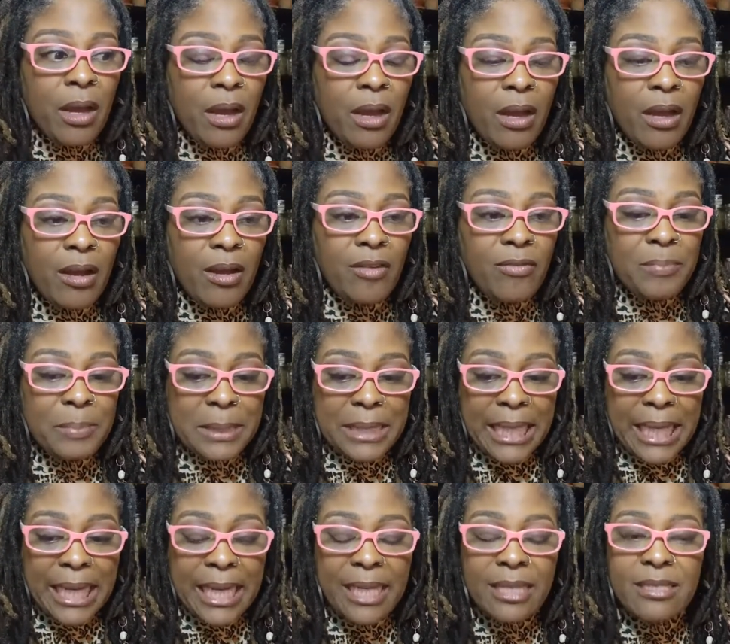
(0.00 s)
uh, of
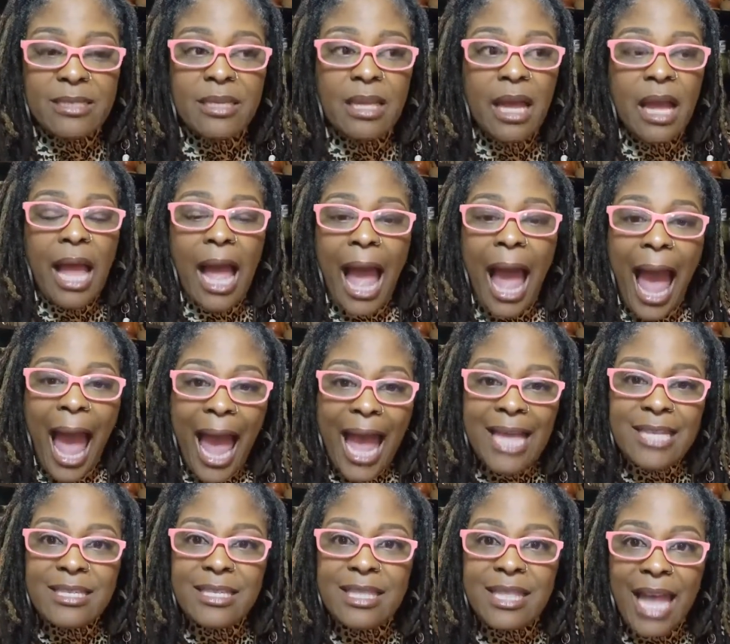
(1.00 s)
plants
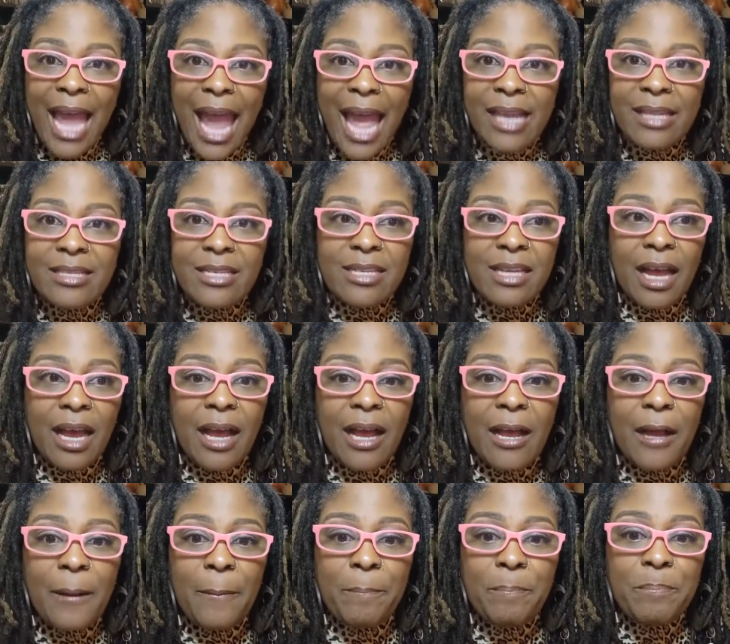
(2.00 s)
has that
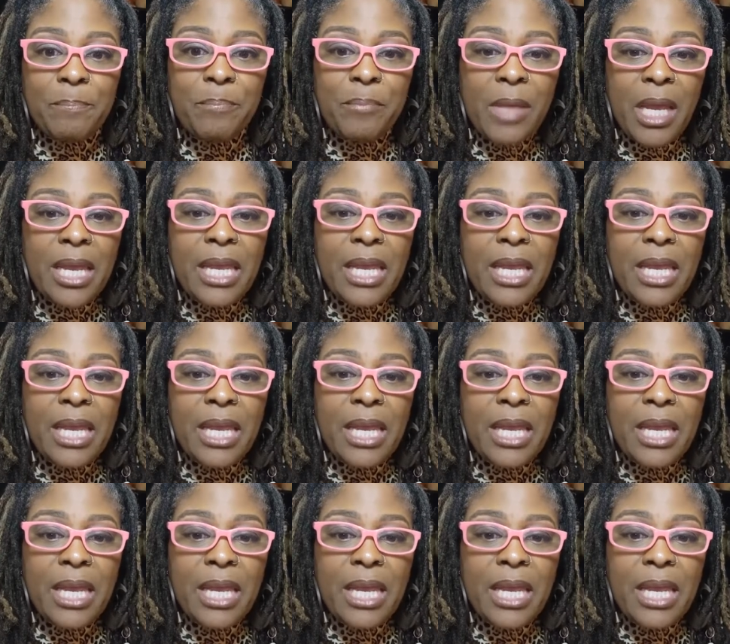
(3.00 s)
um,